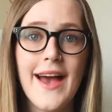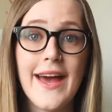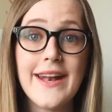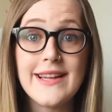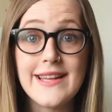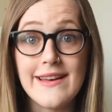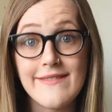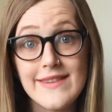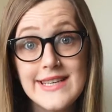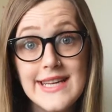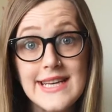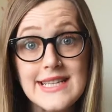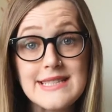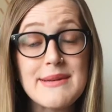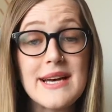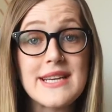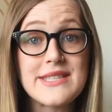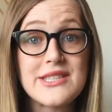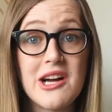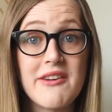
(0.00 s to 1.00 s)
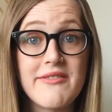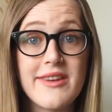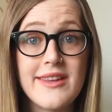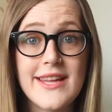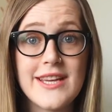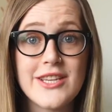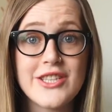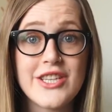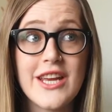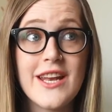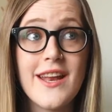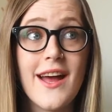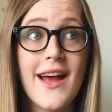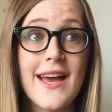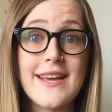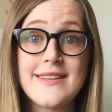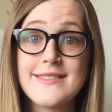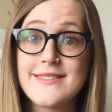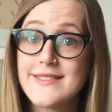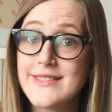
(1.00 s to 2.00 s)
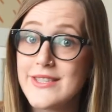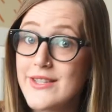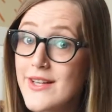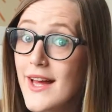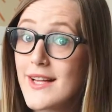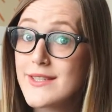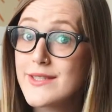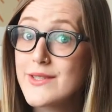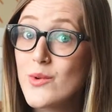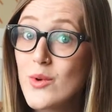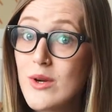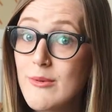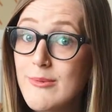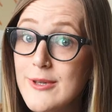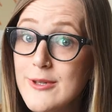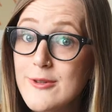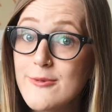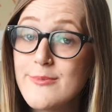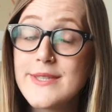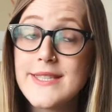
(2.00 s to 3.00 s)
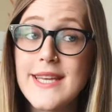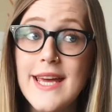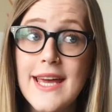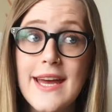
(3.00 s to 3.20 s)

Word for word: At eleven days past ovulation, I still had sore boobs,